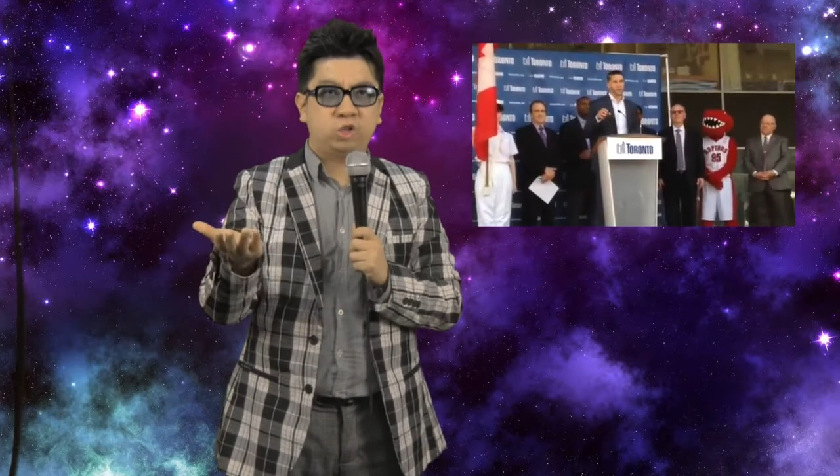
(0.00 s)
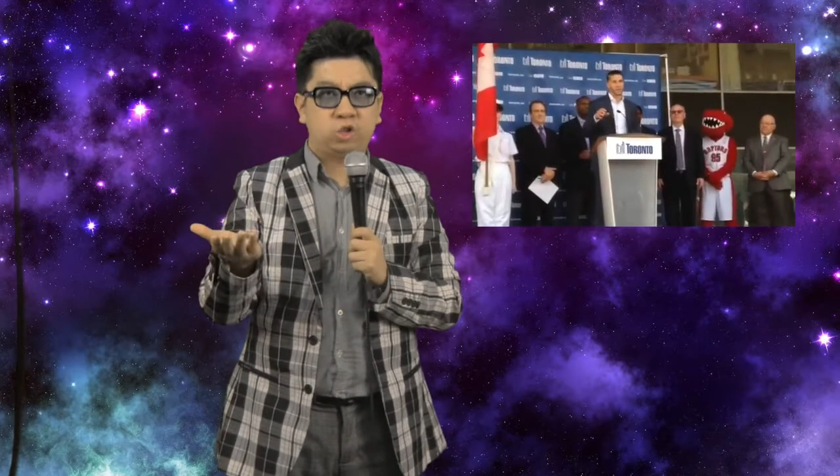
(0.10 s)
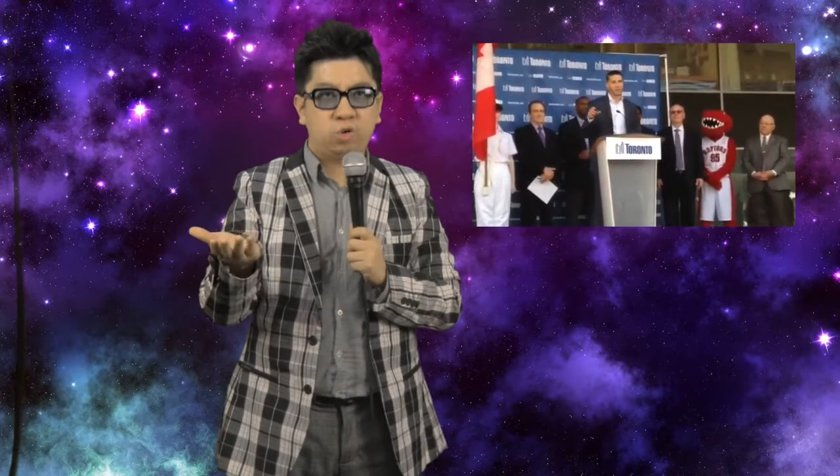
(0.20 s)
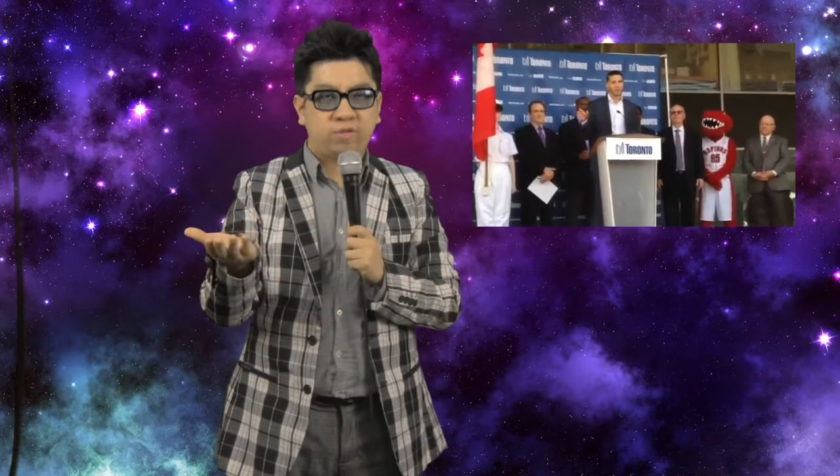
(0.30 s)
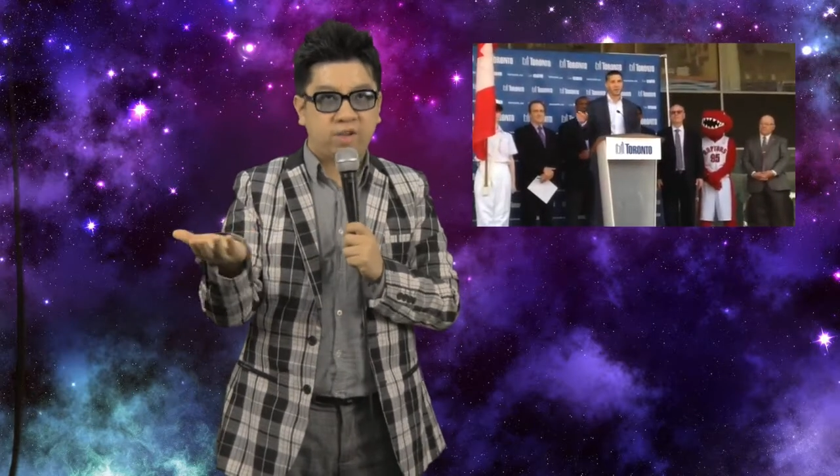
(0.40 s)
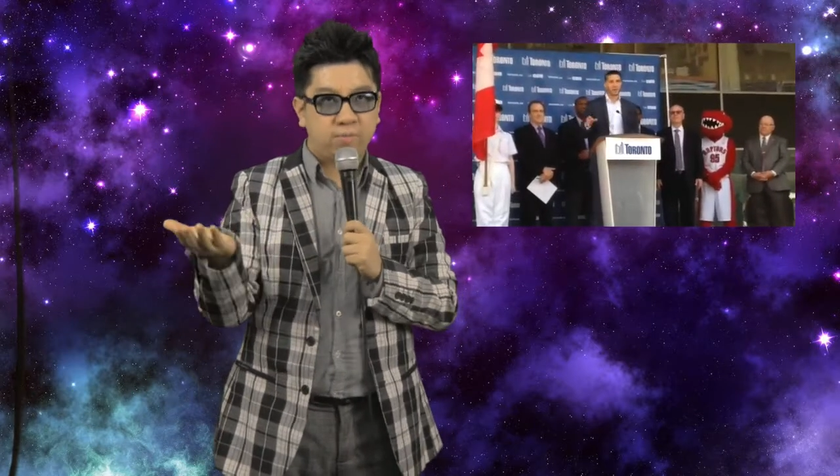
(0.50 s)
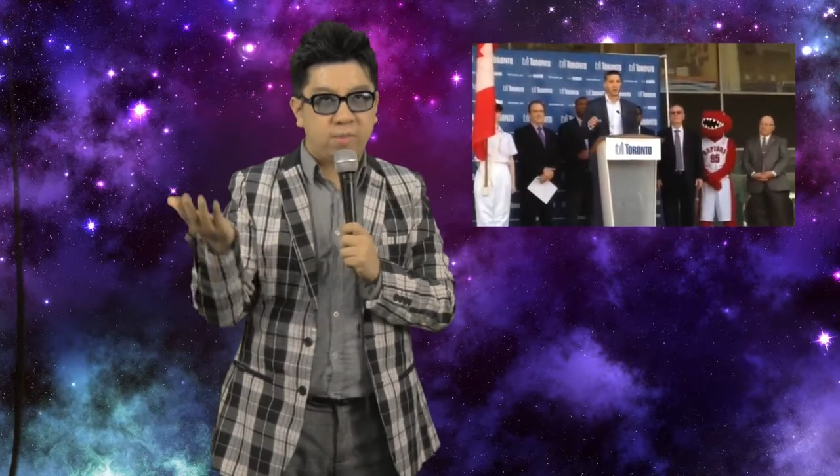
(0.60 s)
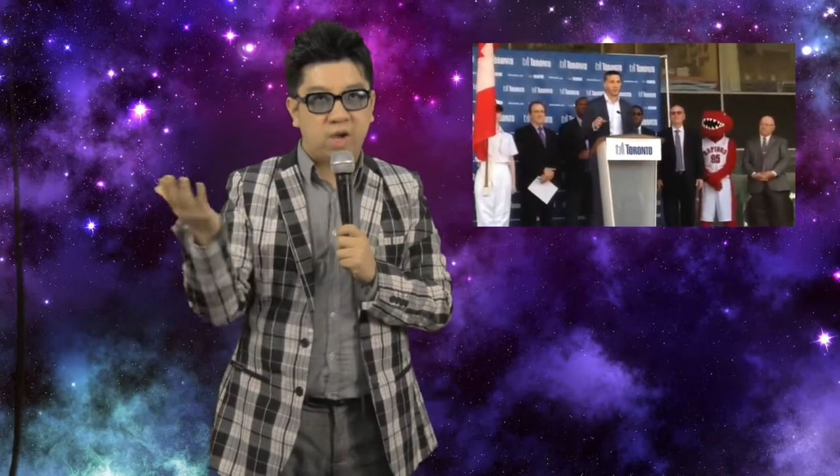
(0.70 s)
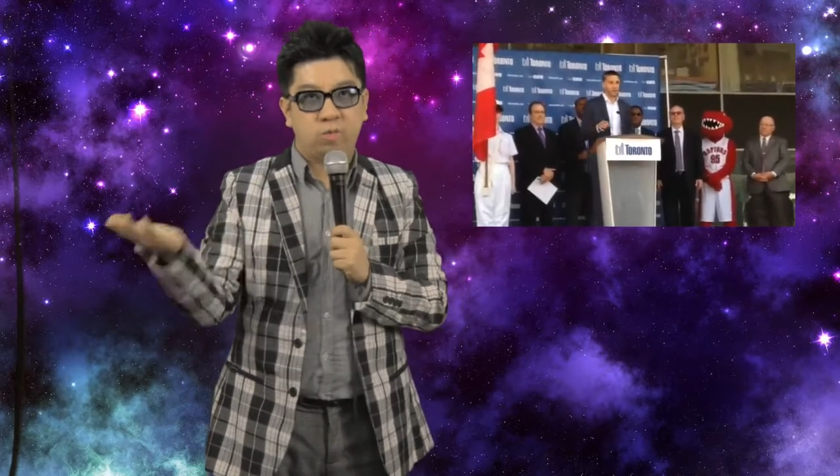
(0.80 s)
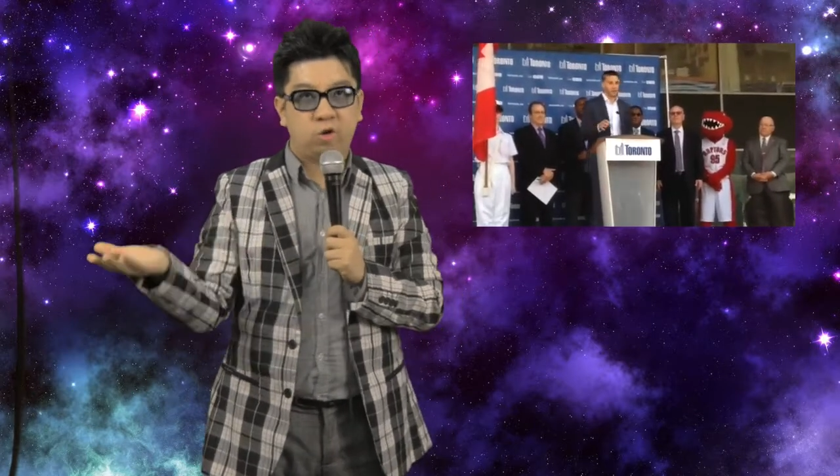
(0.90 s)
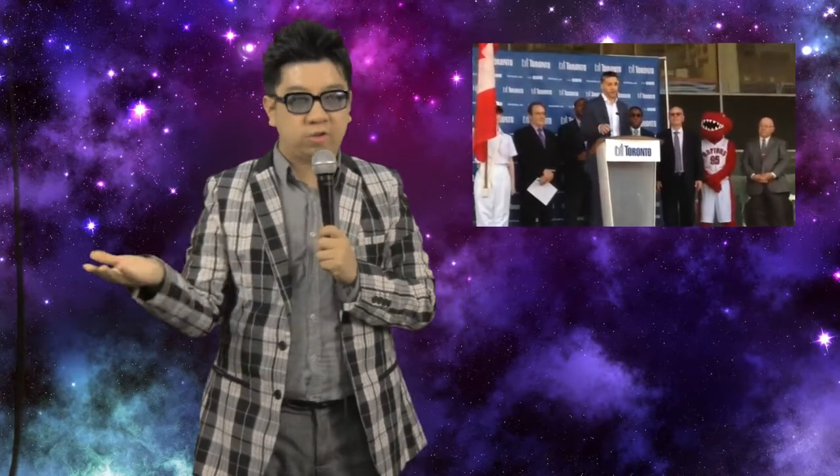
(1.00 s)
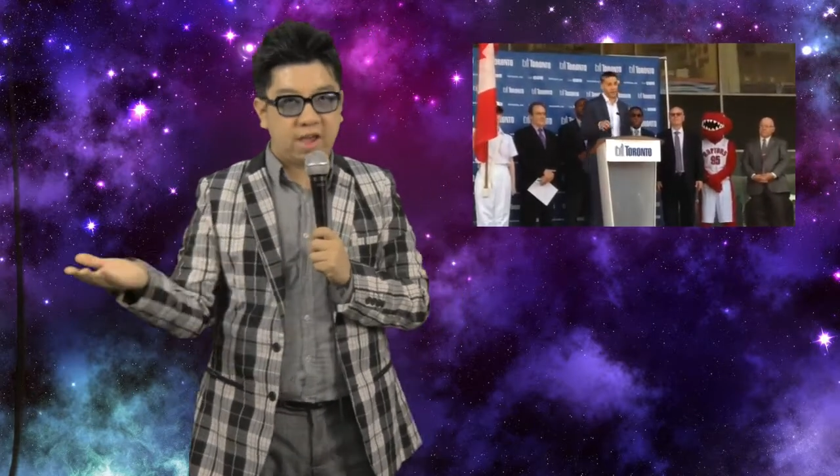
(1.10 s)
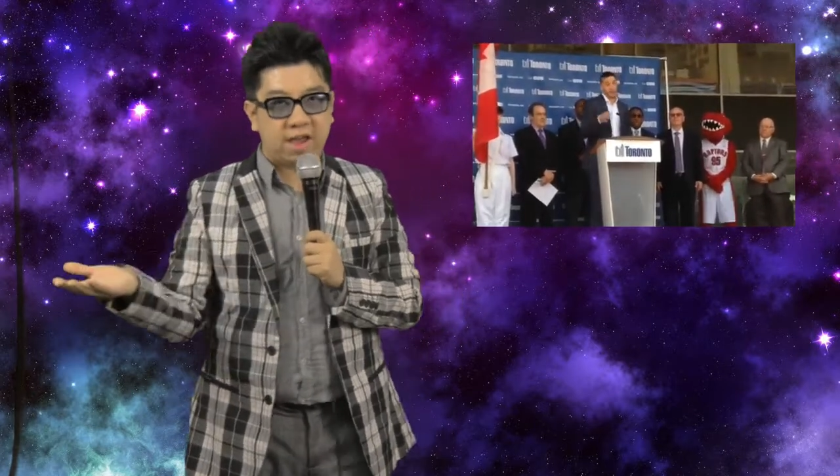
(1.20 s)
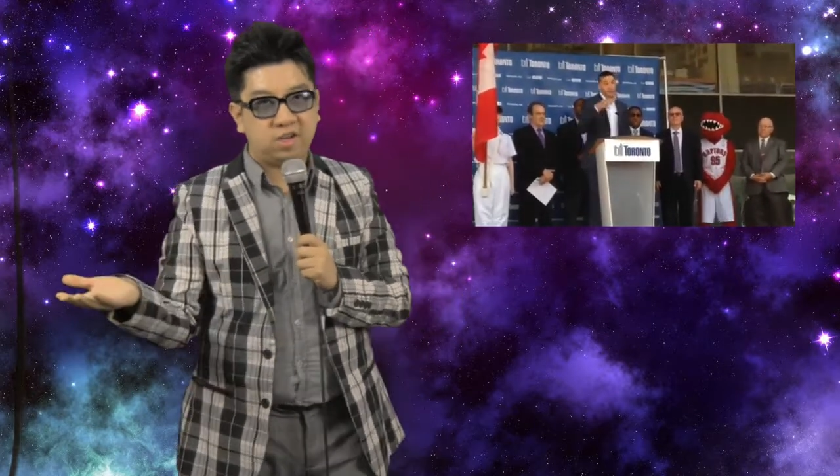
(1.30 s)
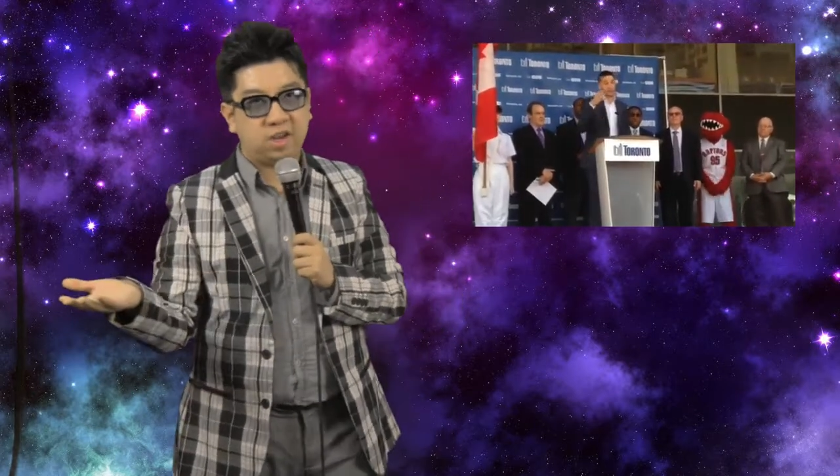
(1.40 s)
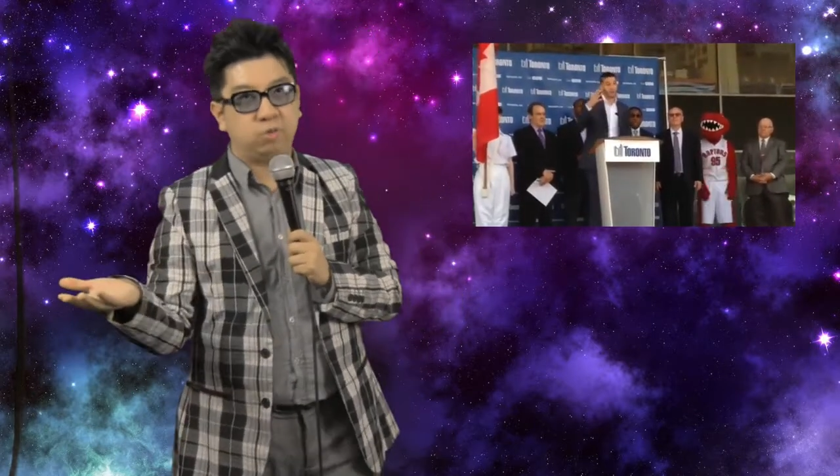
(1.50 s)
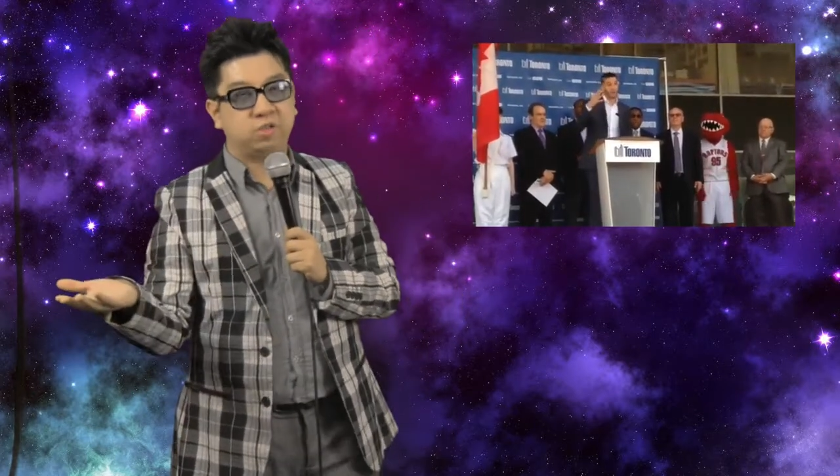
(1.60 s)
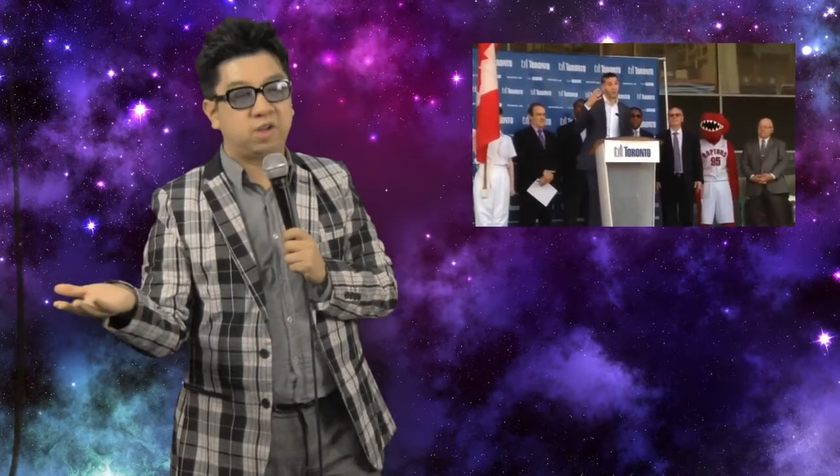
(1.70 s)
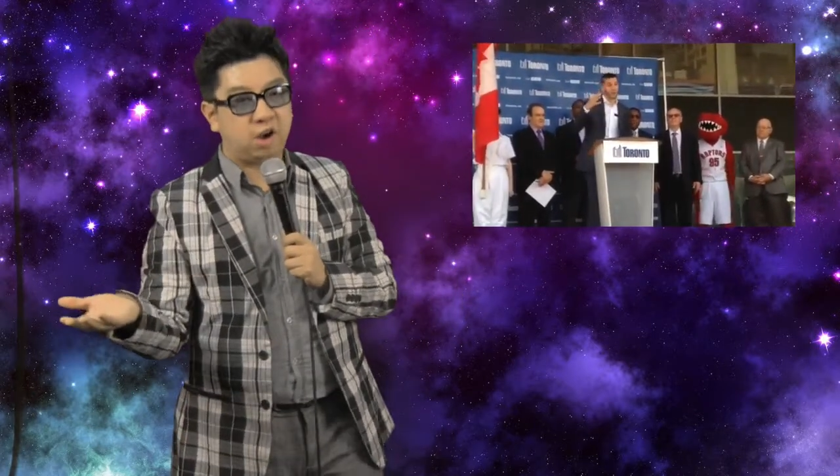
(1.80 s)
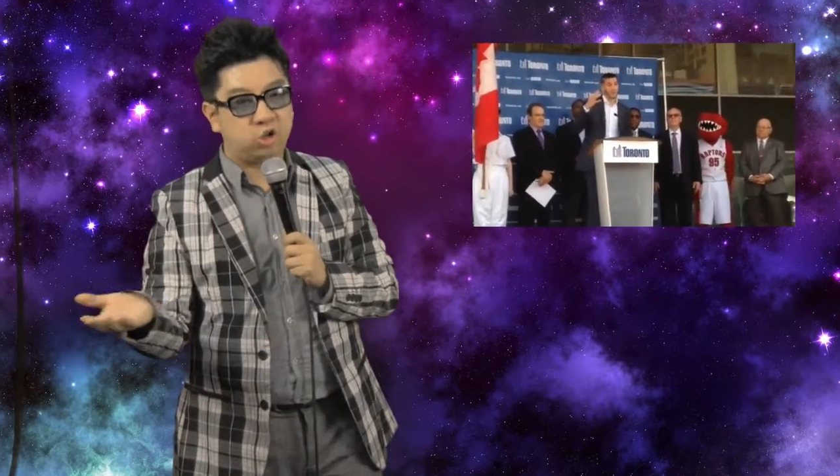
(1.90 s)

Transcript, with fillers: two of the mayoral candidate was there.